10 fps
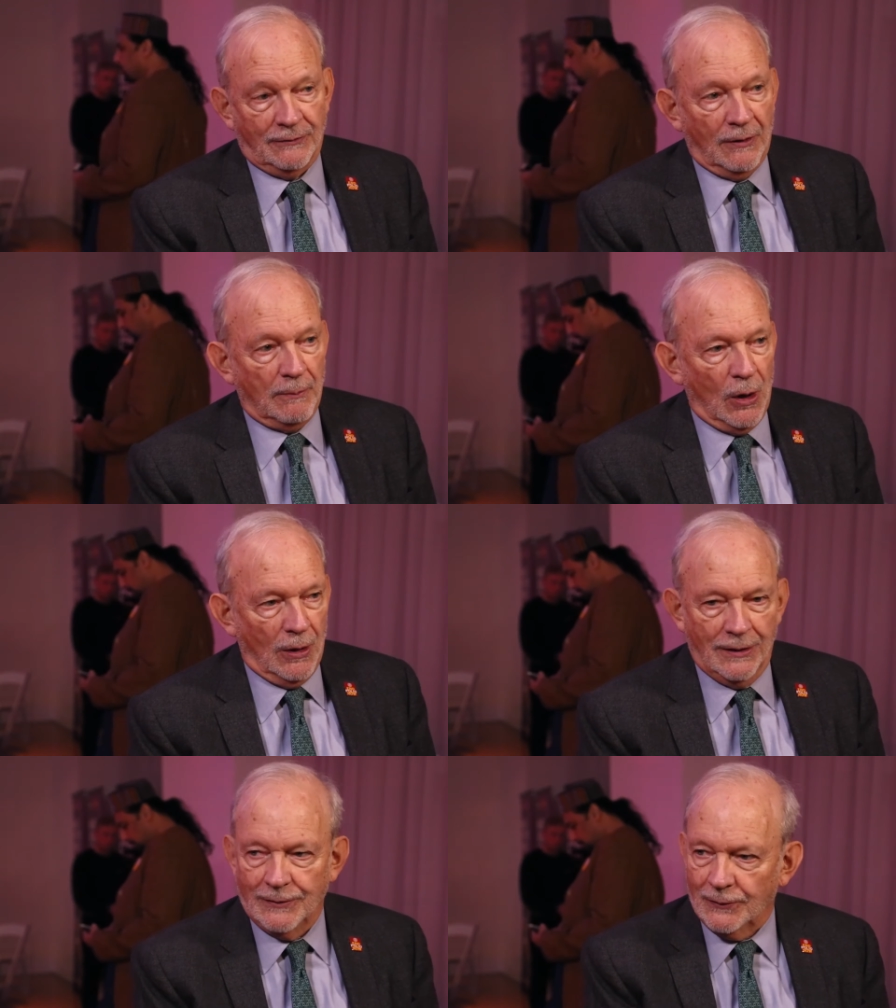of
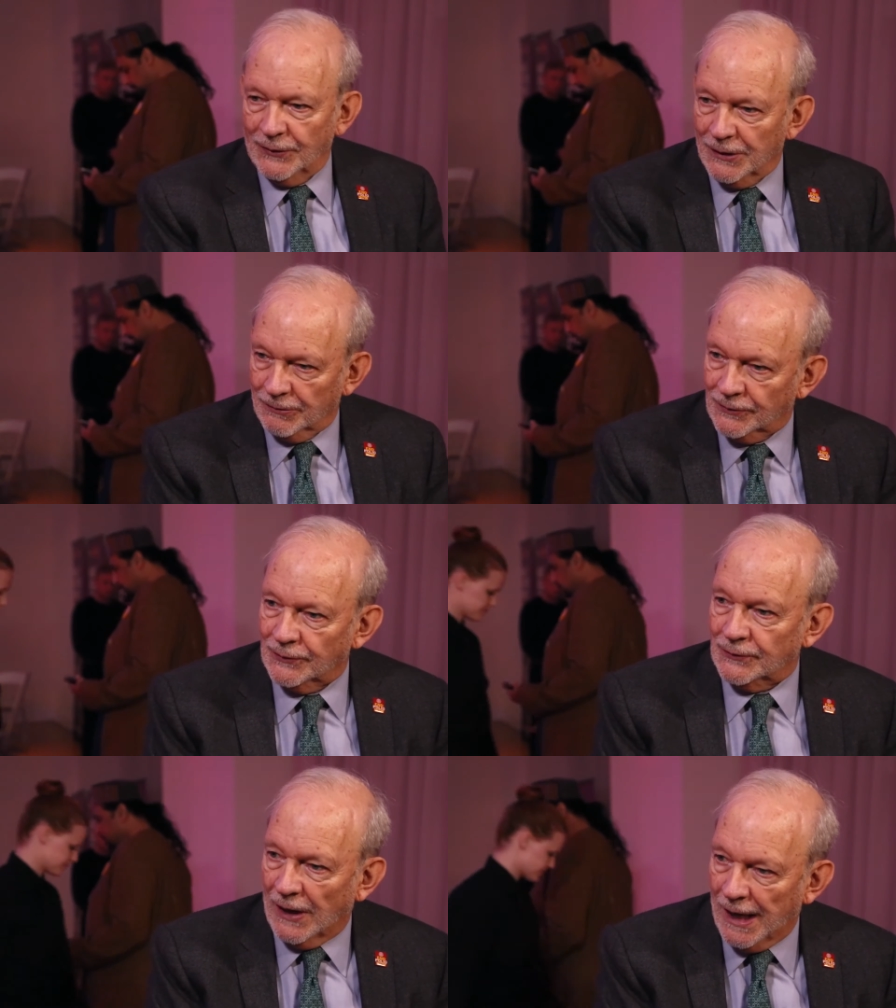Ebola, the secret
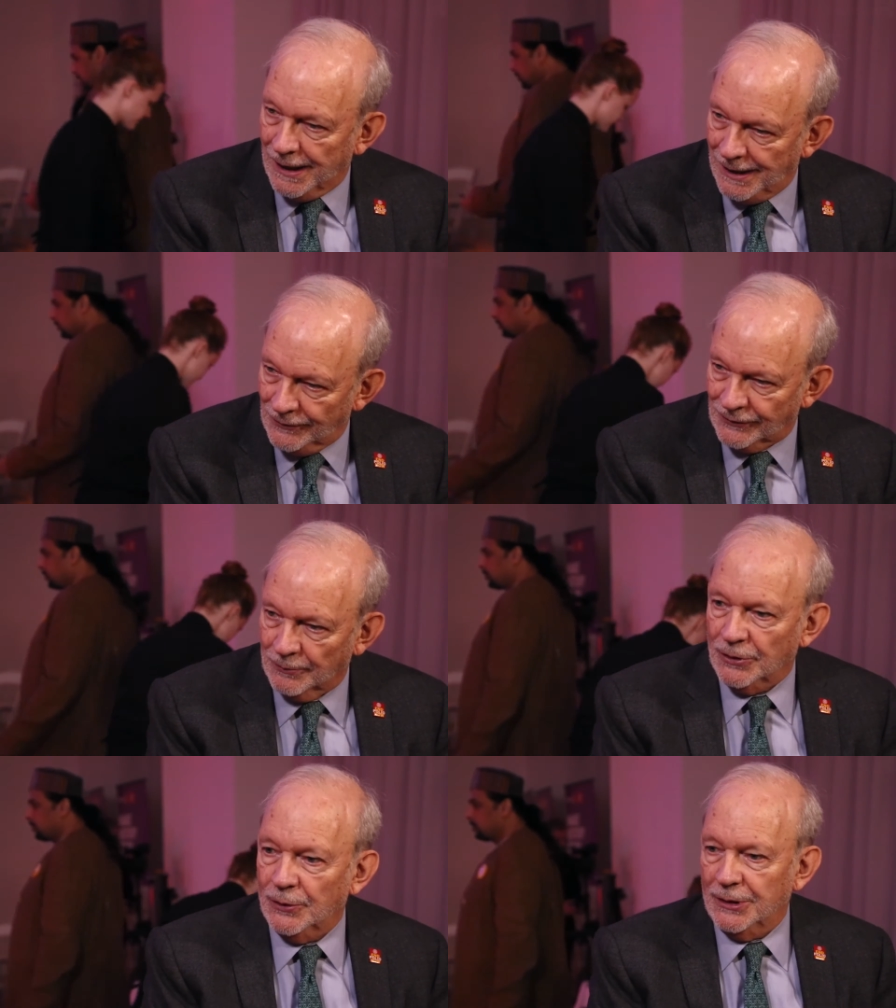societies that
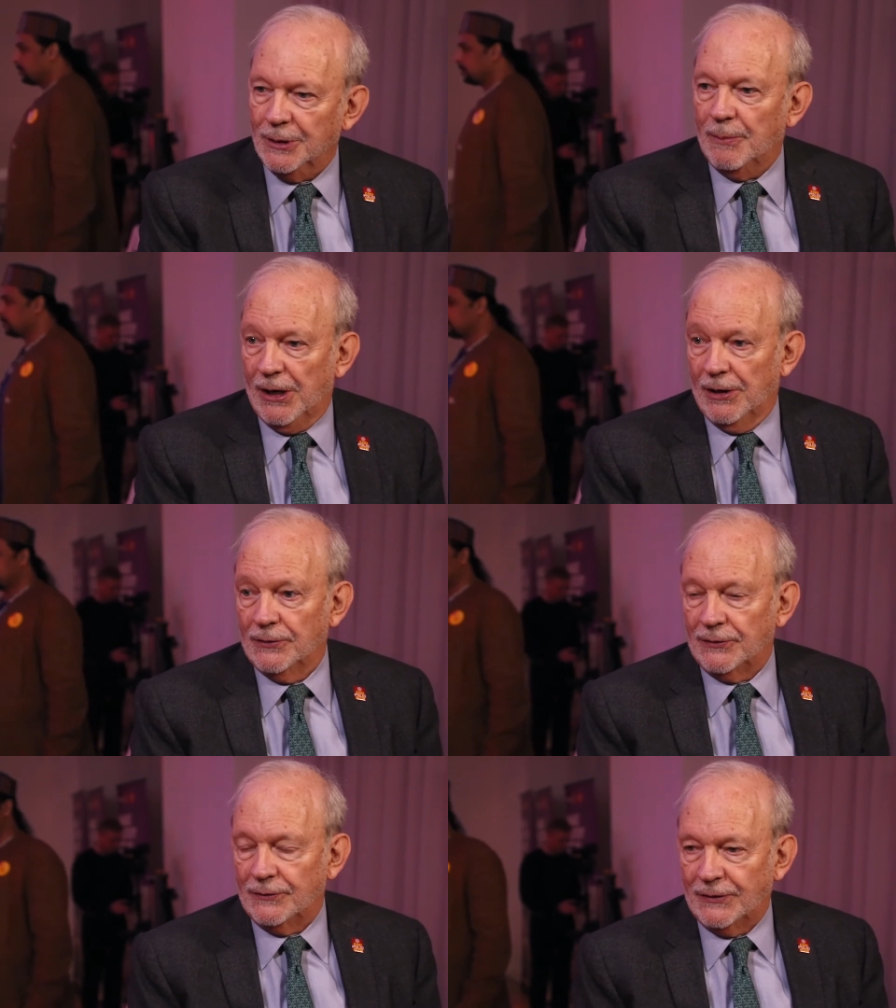were doing the
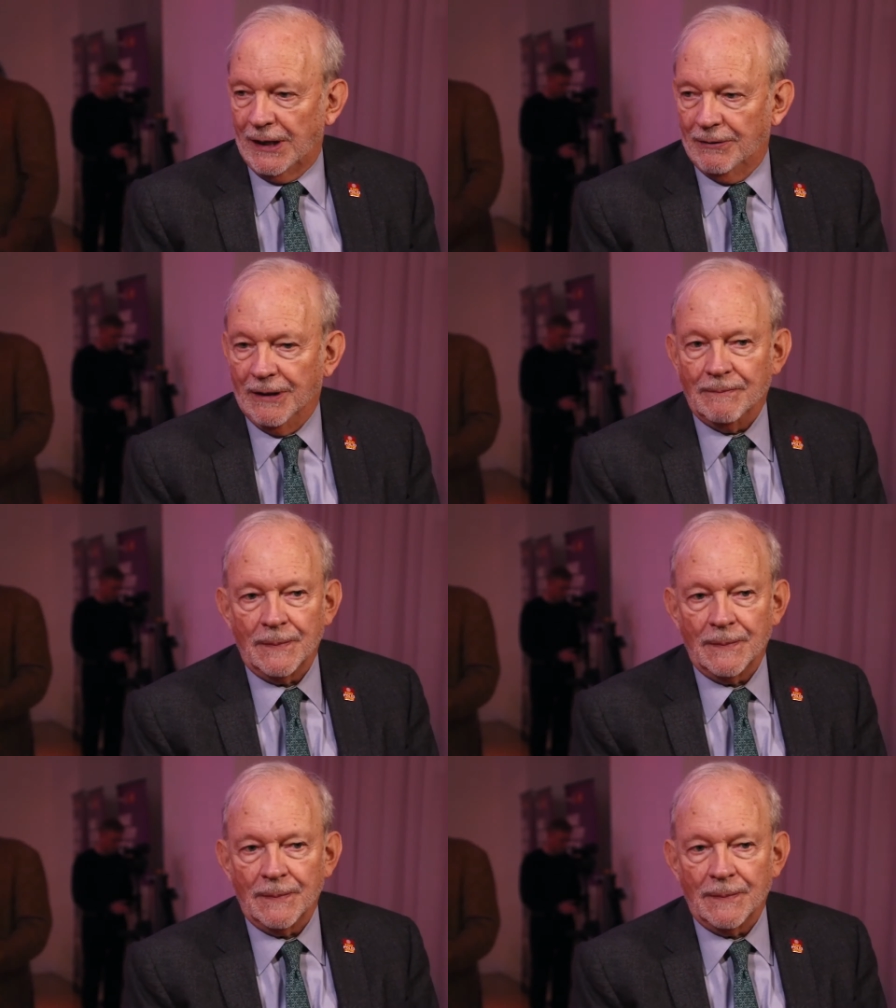burials, etc.